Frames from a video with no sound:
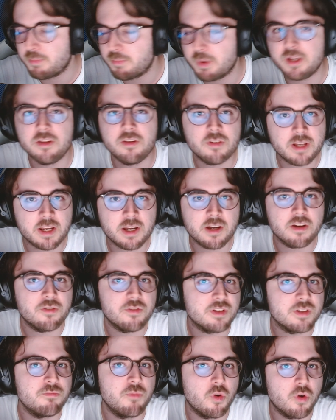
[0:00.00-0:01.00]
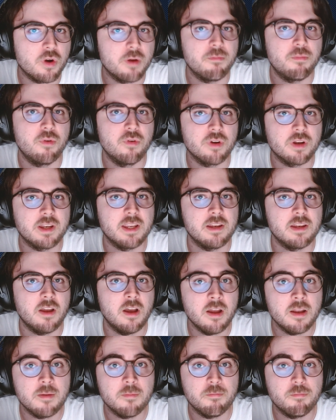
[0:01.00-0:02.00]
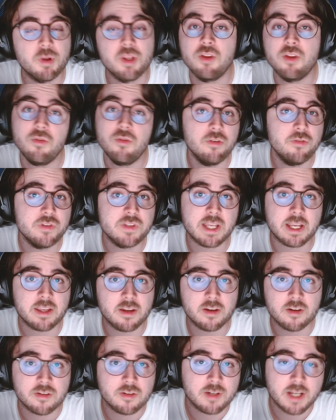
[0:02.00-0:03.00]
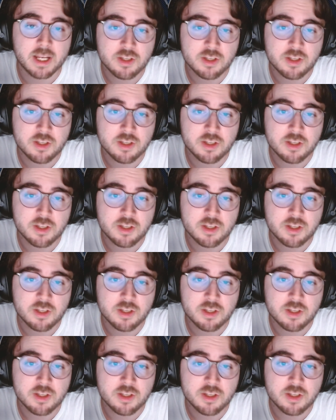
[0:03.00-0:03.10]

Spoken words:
but your character is more important in Hunt, but you lose that character.